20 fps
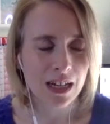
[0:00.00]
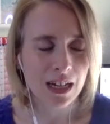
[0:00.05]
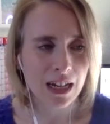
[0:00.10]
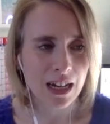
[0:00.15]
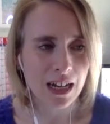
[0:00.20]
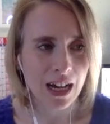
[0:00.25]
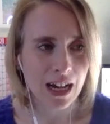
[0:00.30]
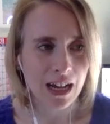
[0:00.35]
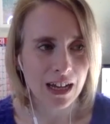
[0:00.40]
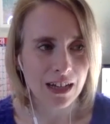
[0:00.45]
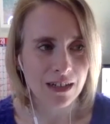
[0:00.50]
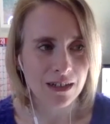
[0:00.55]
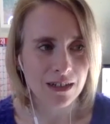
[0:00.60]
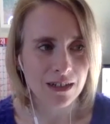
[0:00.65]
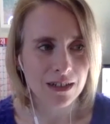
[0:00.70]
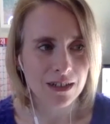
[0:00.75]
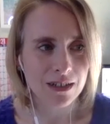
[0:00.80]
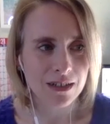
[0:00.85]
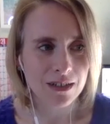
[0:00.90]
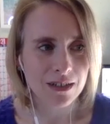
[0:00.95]

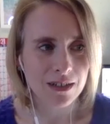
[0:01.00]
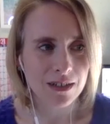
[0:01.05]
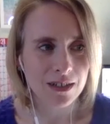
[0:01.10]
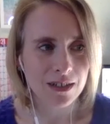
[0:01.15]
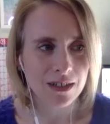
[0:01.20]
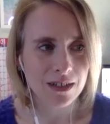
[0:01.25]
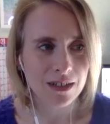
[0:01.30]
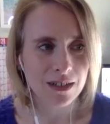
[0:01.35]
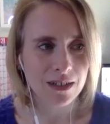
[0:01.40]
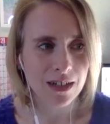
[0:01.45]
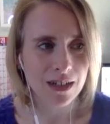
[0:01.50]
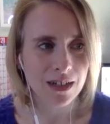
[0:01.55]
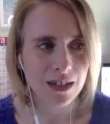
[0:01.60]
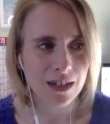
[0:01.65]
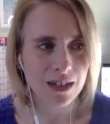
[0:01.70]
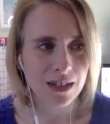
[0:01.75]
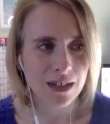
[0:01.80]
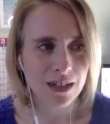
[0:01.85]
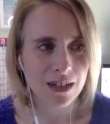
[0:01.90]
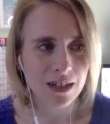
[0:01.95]
And
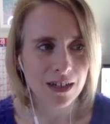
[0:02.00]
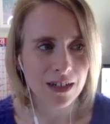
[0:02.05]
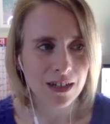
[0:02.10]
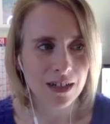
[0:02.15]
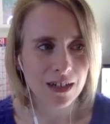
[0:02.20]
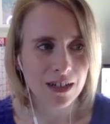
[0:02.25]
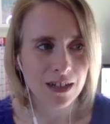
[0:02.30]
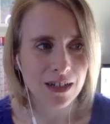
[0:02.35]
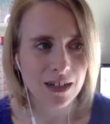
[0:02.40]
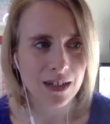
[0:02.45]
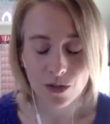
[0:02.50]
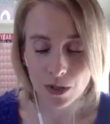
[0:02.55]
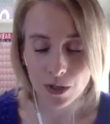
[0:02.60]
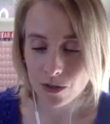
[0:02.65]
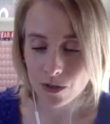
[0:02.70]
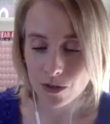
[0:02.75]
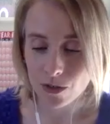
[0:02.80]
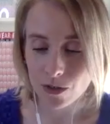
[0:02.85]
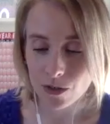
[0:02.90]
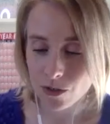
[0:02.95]
yeah, I know as well,
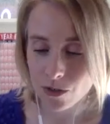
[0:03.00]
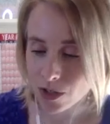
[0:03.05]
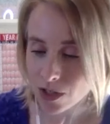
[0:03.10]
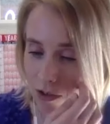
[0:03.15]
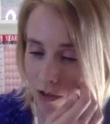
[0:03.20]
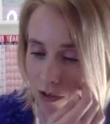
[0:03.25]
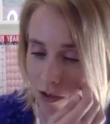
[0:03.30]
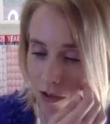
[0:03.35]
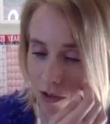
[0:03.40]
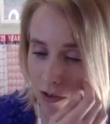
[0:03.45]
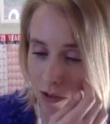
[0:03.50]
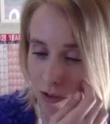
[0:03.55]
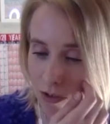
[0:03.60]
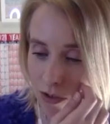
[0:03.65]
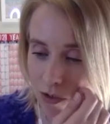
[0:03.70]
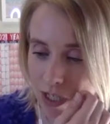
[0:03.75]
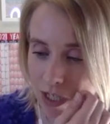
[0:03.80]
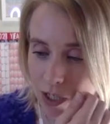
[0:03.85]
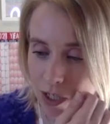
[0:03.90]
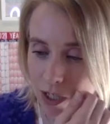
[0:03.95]
you
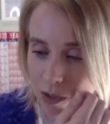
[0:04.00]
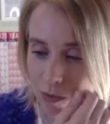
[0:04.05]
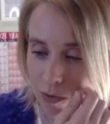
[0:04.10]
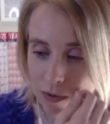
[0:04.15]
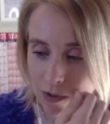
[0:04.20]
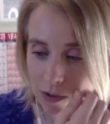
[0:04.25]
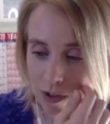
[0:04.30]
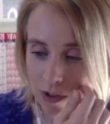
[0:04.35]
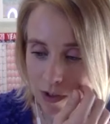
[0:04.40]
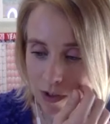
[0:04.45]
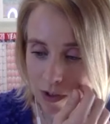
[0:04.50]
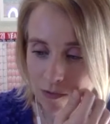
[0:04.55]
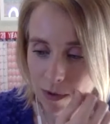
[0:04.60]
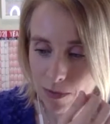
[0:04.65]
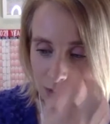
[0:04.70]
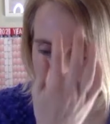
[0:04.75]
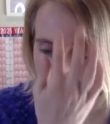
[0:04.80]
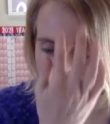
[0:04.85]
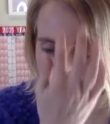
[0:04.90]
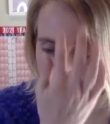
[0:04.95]
teach people, you give
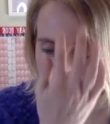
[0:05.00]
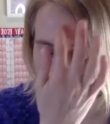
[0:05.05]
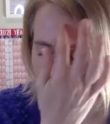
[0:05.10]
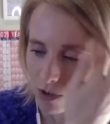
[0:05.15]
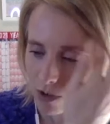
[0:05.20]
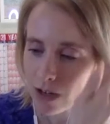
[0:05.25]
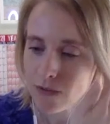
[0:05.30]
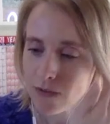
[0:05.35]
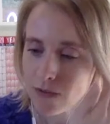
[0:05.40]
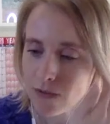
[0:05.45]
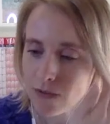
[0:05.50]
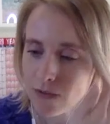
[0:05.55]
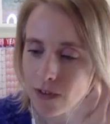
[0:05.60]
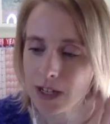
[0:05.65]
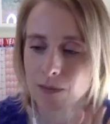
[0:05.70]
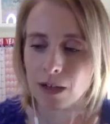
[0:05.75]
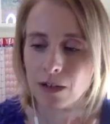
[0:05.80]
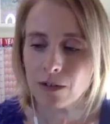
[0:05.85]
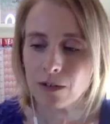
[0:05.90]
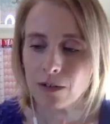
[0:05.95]
people so much great
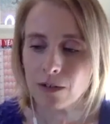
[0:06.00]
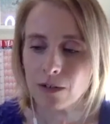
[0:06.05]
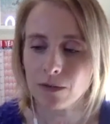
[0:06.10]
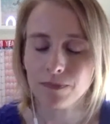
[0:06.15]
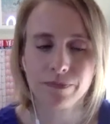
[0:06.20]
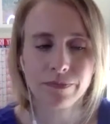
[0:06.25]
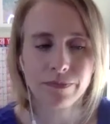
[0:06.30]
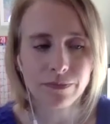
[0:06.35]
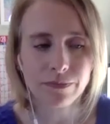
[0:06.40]
advice about